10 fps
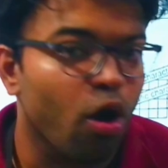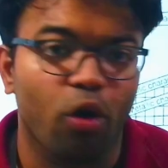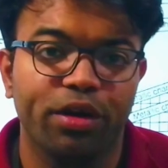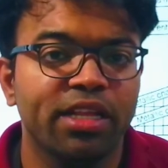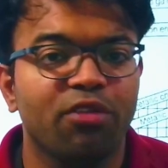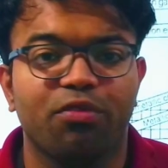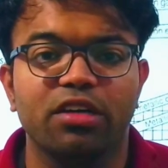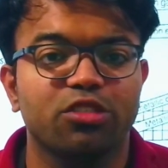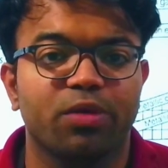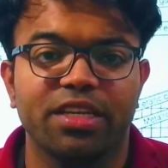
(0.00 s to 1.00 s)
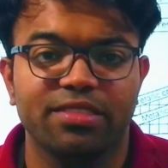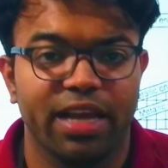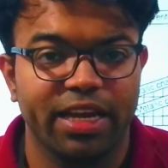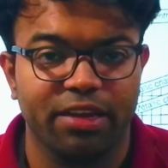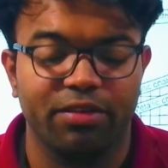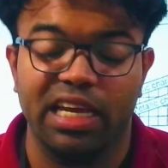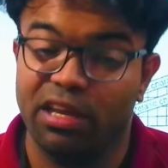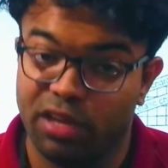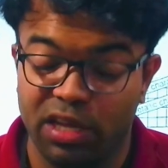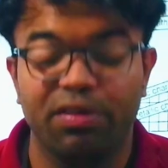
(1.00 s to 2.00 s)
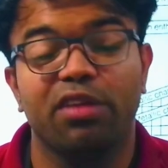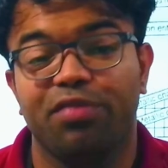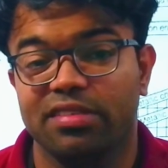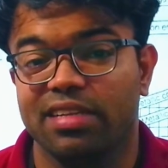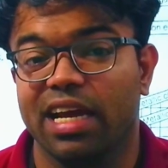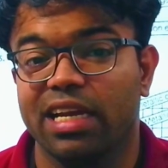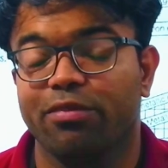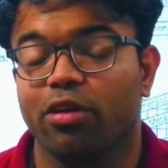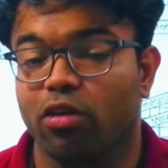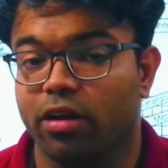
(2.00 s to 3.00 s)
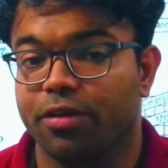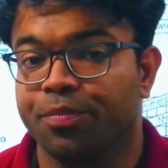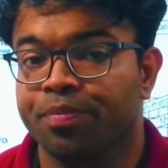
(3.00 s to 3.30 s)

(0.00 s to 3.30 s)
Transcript: Only the first one is negative, even if it's negative or not.